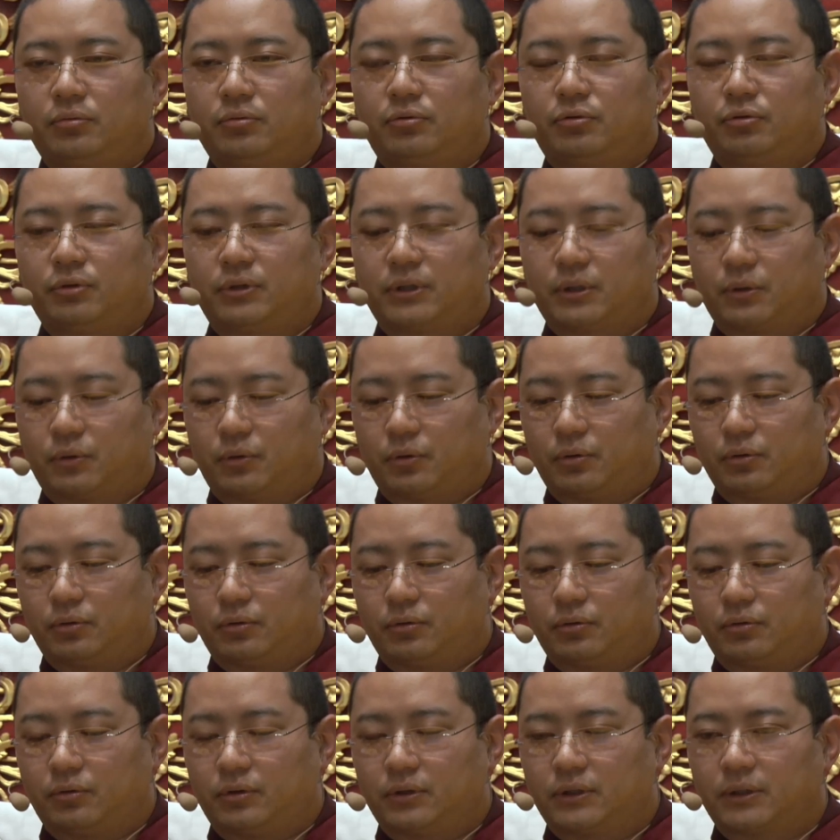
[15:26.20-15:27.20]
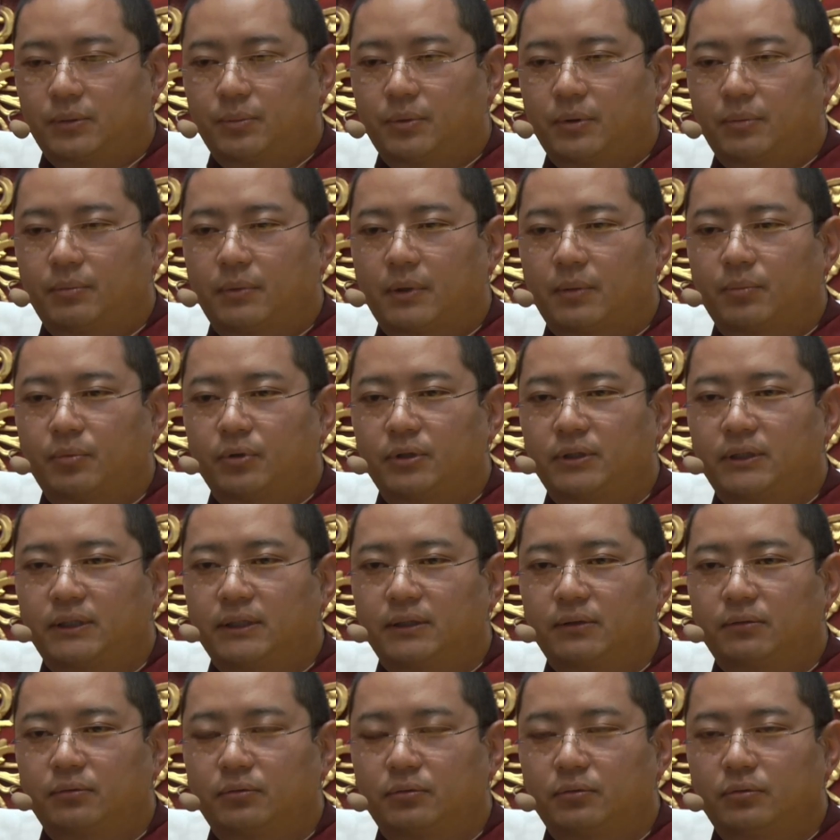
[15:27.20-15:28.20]
Chujin Kolo, Ramba
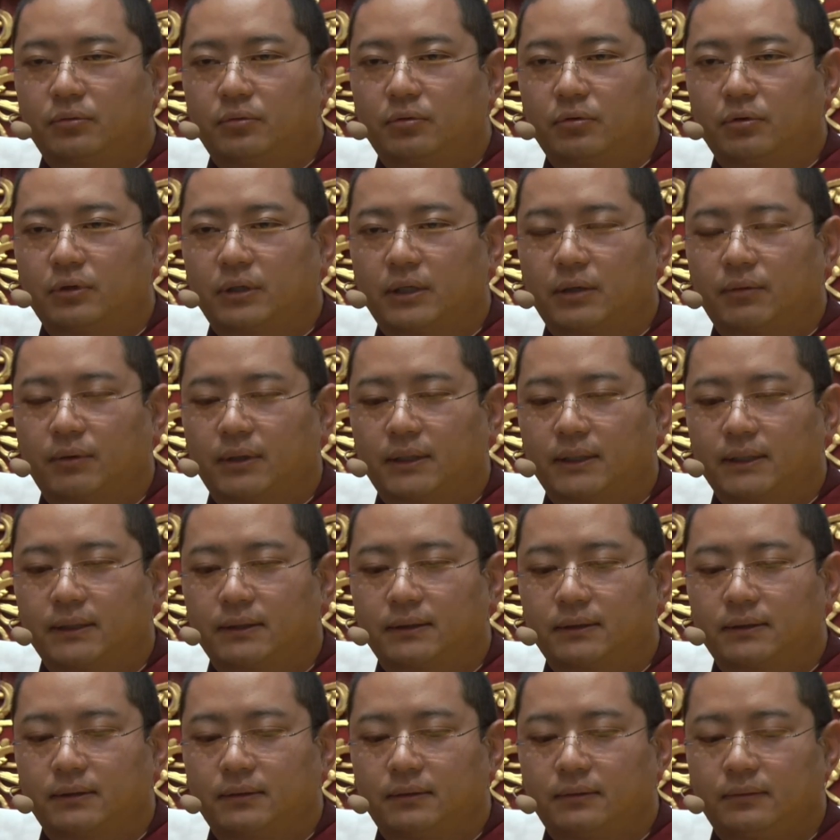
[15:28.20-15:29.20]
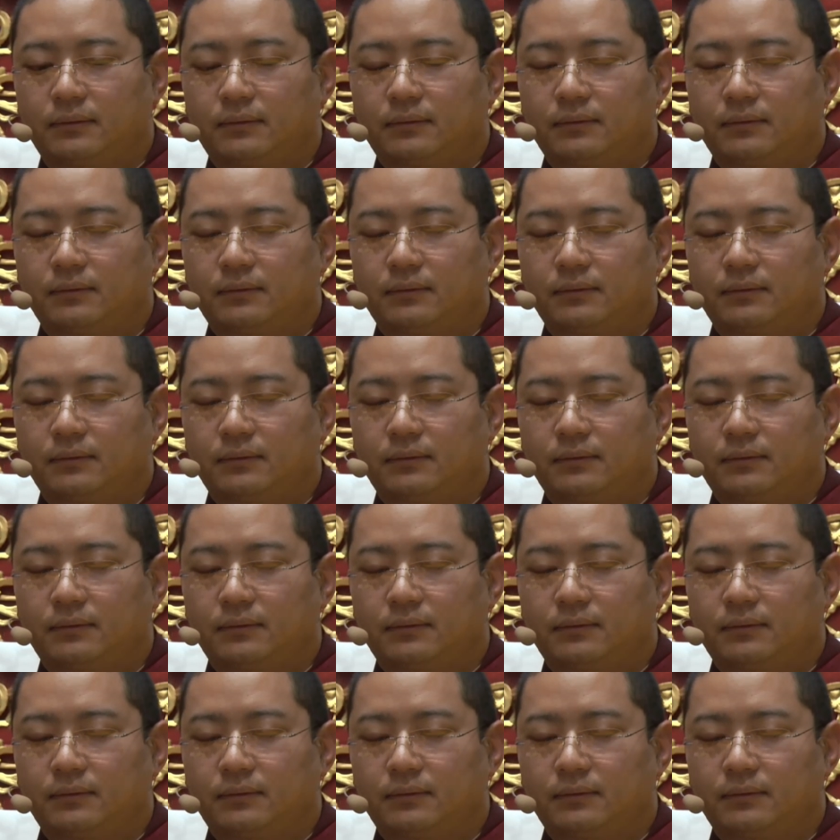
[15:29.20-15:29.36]
Mambuchi, Kornamares.